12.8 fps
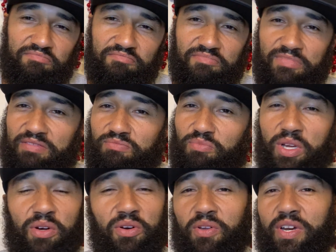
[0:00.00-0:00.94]

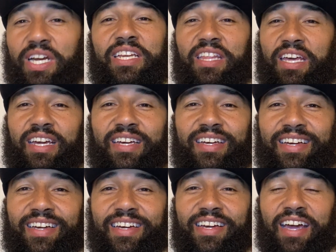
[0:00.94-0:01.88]
we don't own anything.
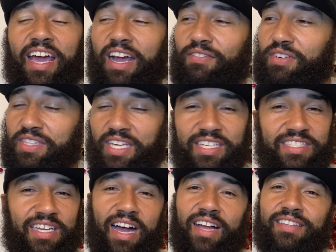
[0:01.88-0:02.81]
Everything is
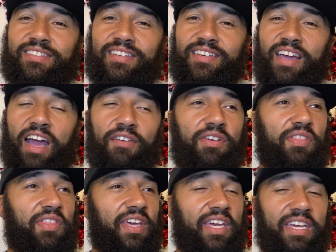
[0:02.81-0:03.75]
God's.
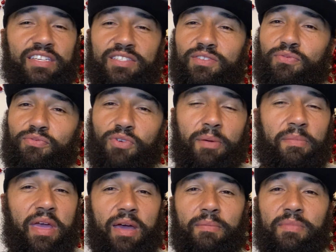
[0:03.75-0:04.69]
Everything is
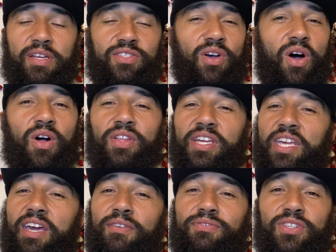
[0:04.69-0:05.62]
from Him. It's all a
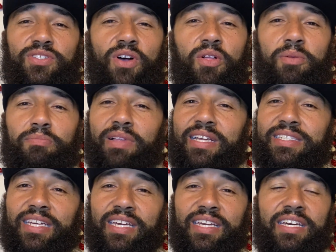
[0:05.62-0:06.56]
gift. It's all a
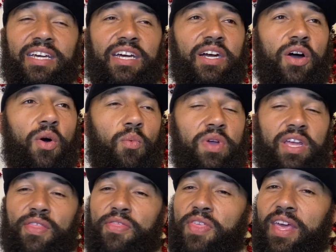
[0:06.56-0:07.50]
blessing. We
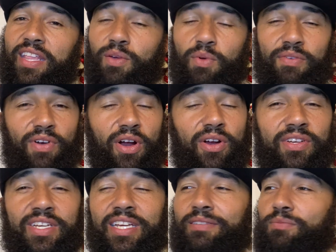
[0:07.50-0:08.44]
can think that we've
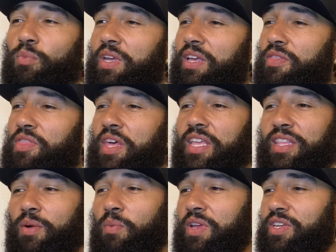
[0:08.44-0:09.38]
earned it. We can think
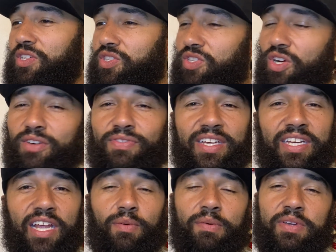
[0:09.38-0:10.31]
that we deserve
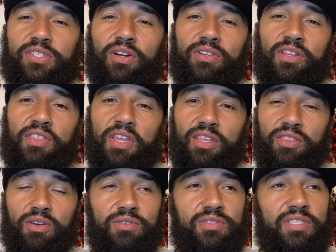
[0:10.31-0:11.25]
it. And when we start to think
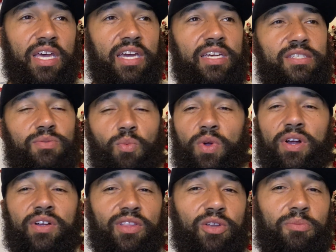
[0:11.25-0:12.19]
those things,
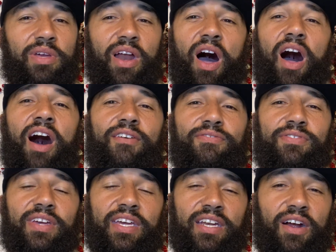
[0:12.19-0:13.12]
we're a little bit
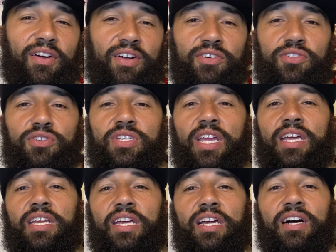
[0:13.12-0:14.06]
off in our
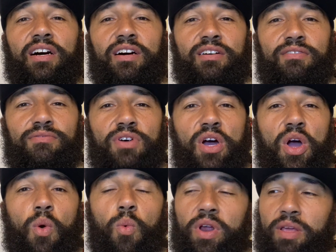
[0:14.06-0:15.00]
understanding of
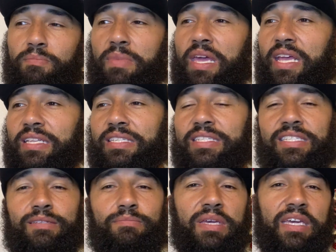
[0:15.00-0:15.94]
what it means
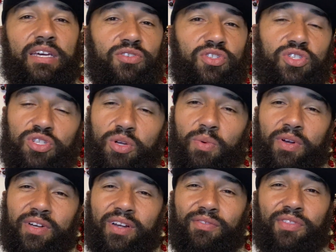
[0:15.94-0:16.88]
to be a
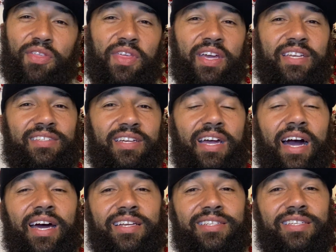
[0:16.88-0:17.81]
steward of the things that
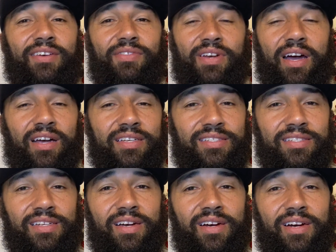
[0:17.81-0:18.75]
God has given us.
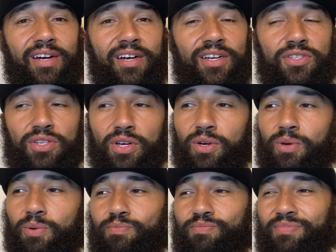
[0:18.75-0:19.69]

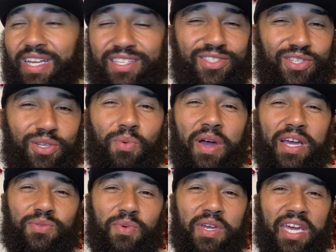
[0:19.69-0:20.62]
So that's two
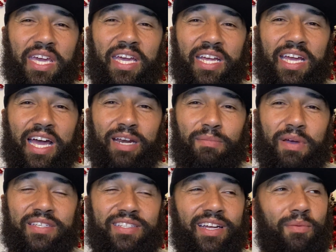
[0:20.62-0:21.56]
ways we can get it kind of
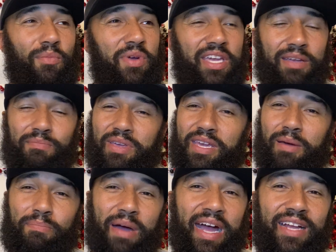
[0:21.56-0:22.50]
messed up. We can be a
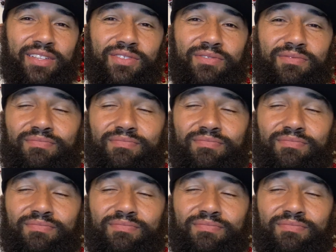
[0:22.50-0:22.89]
bad